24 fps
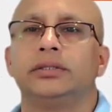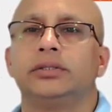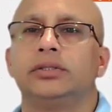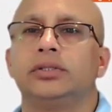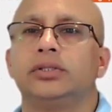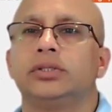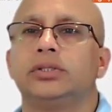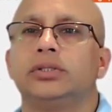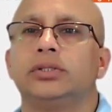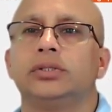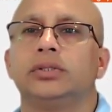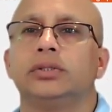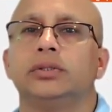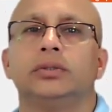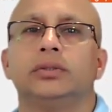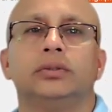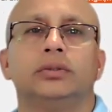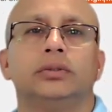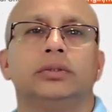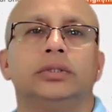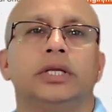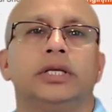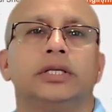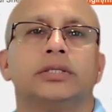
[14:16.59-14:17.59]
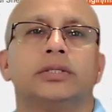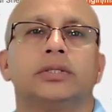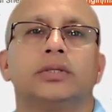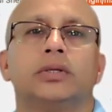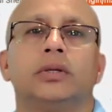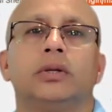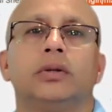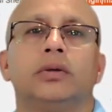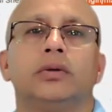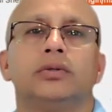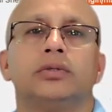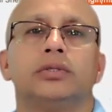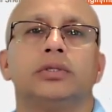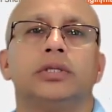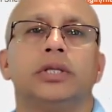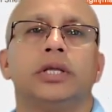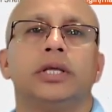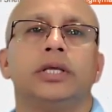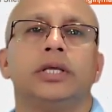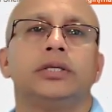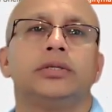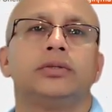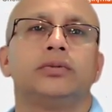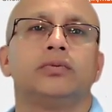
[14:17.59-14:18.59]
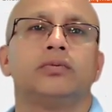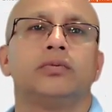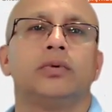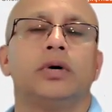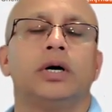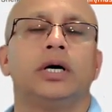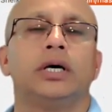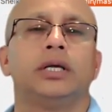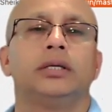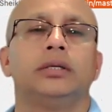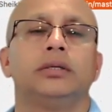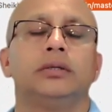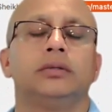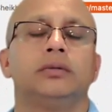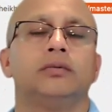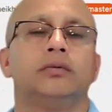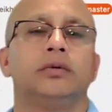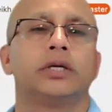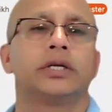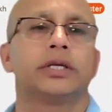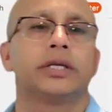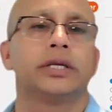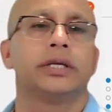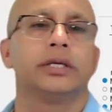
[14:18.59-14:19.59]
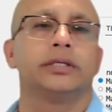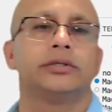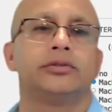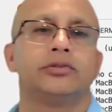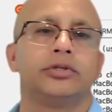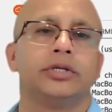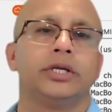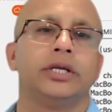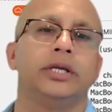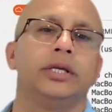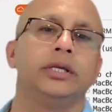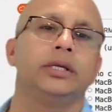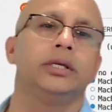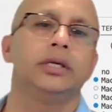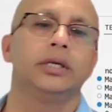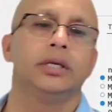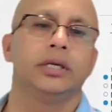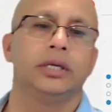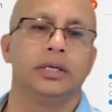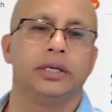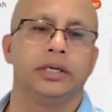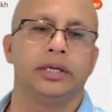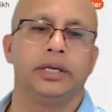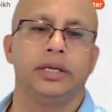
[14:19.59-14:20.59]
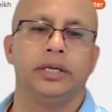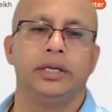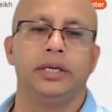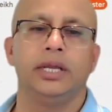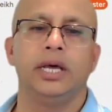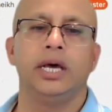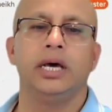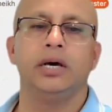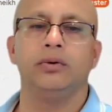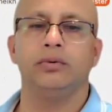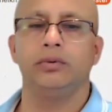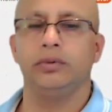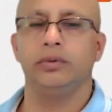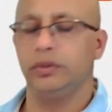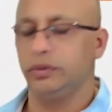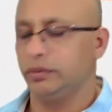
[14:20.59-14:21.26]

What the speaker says: So let's close this one, working tree, and now we